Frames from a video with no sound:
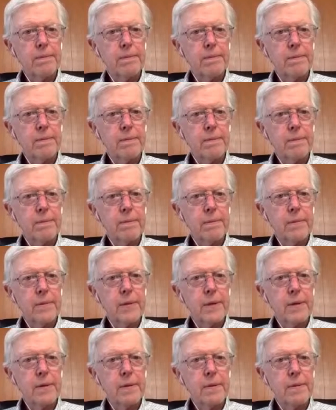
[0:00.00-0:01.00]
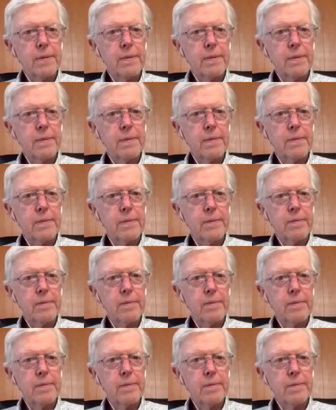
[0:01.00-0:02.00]

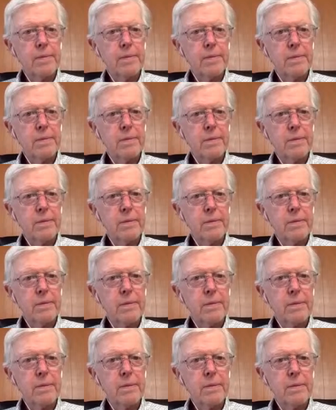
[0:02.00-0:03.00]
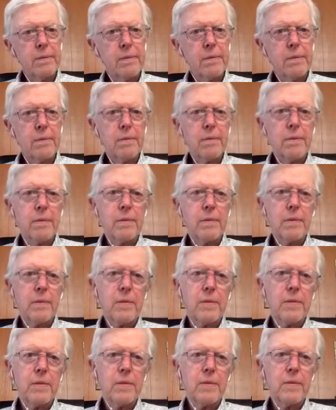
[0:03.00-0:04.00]

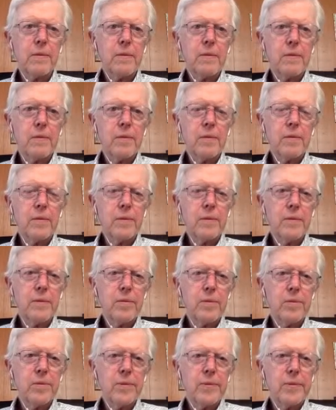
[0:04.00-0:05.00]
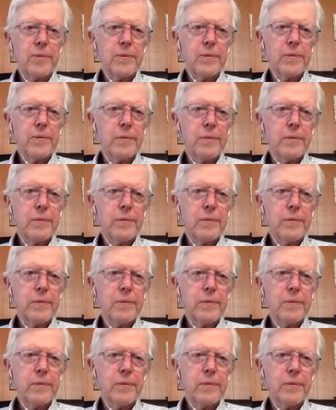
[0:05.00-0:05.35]
(not speaking)